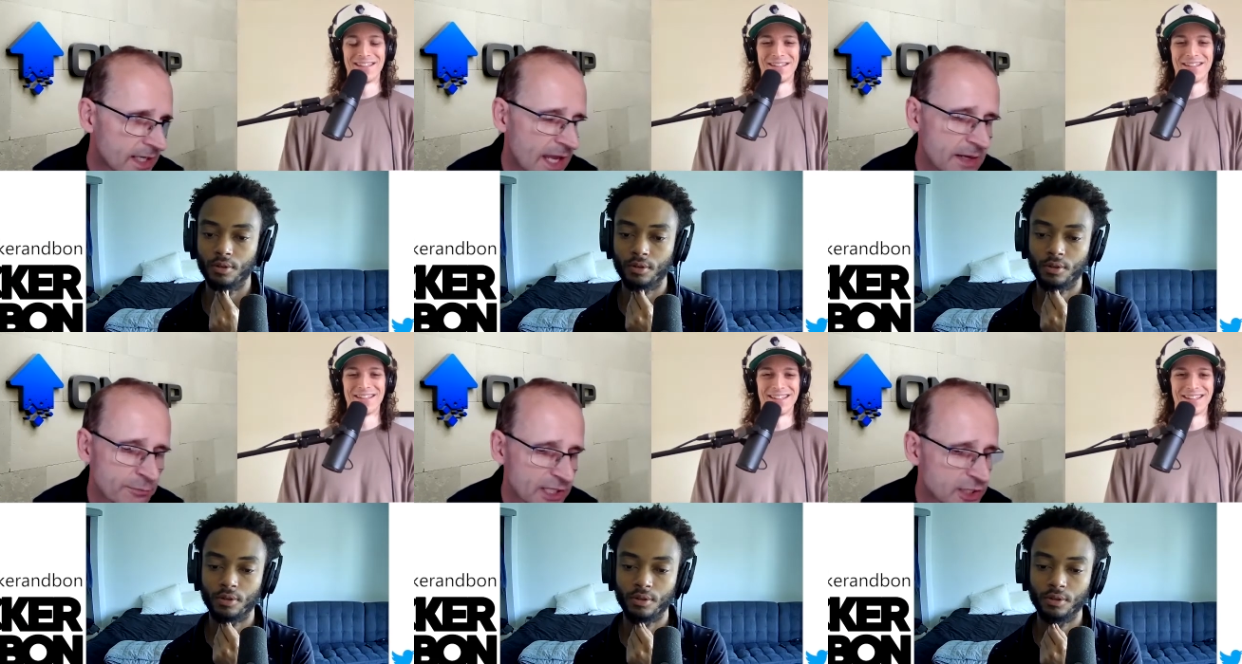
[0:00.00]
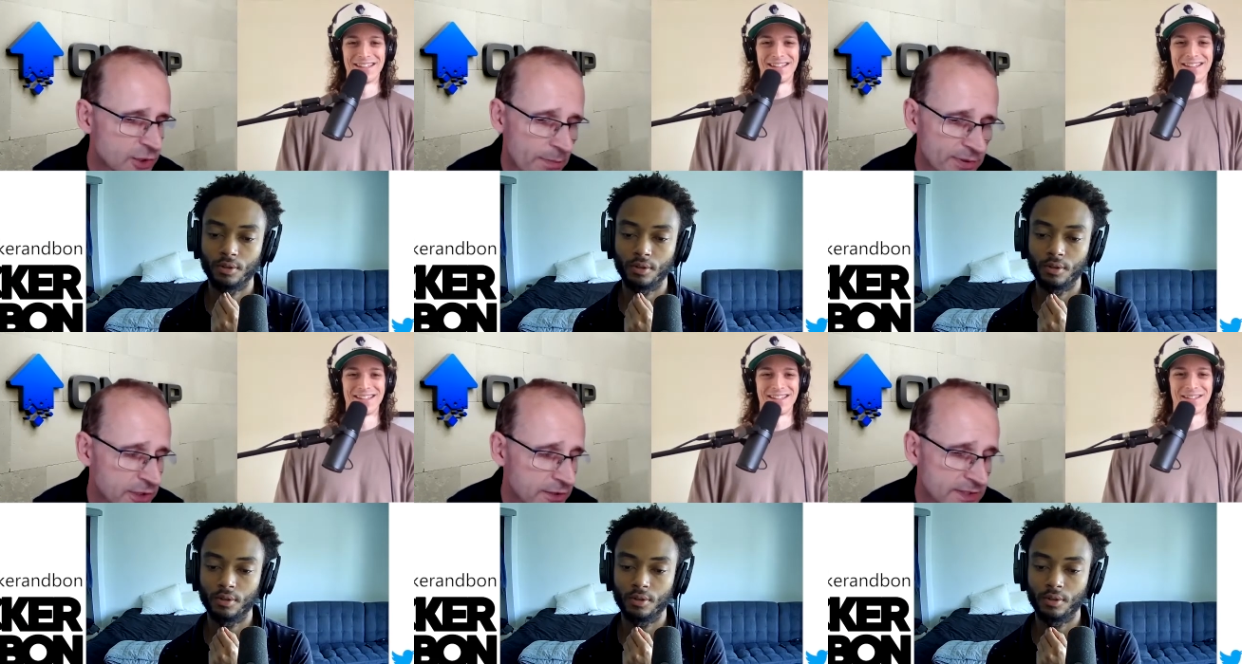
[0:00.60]
Speaker 1: it brings you
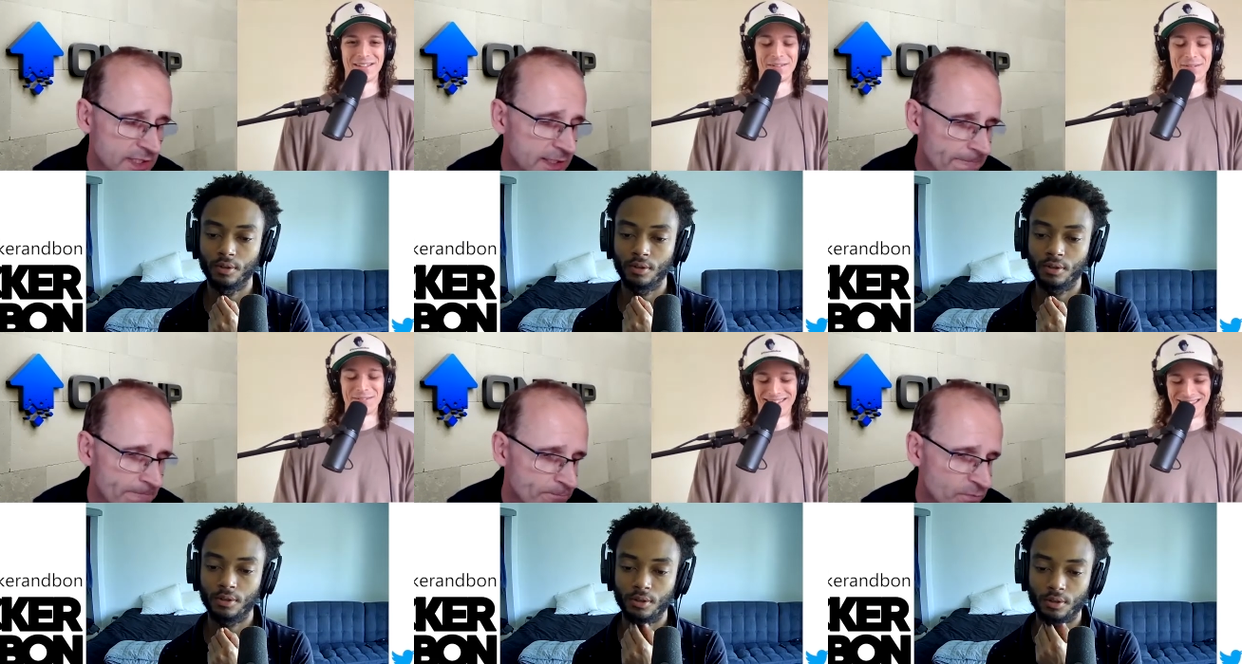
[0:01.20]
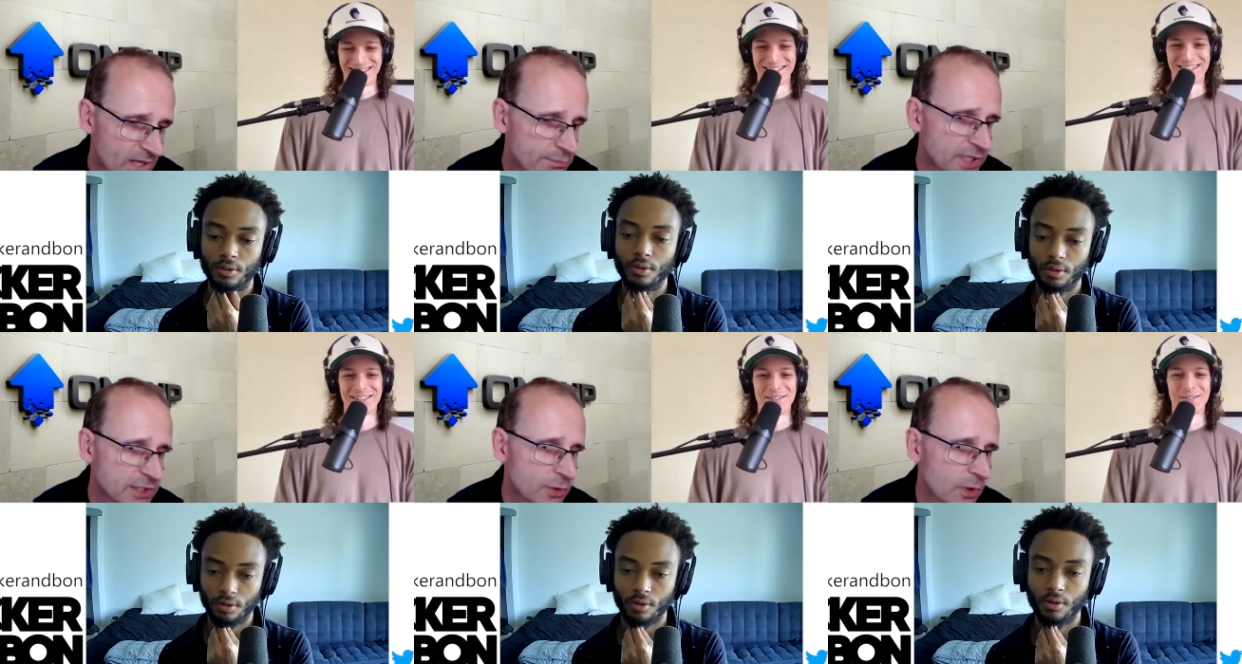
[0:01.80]
opportunity. It
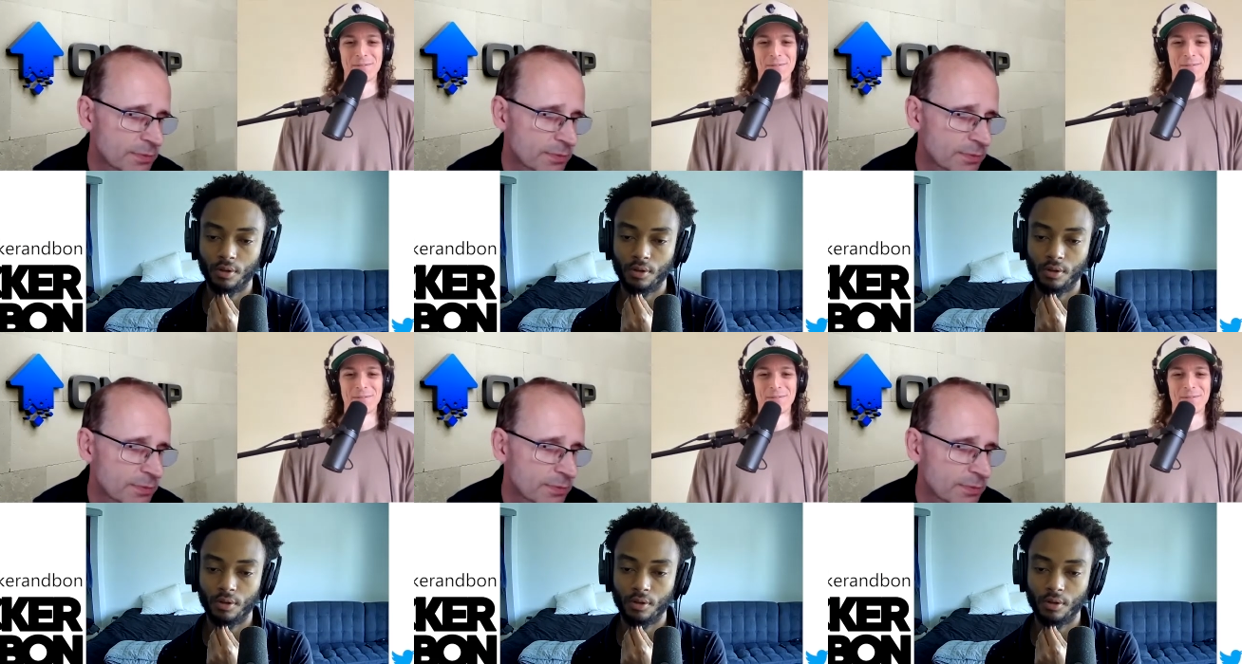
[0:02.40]
brings you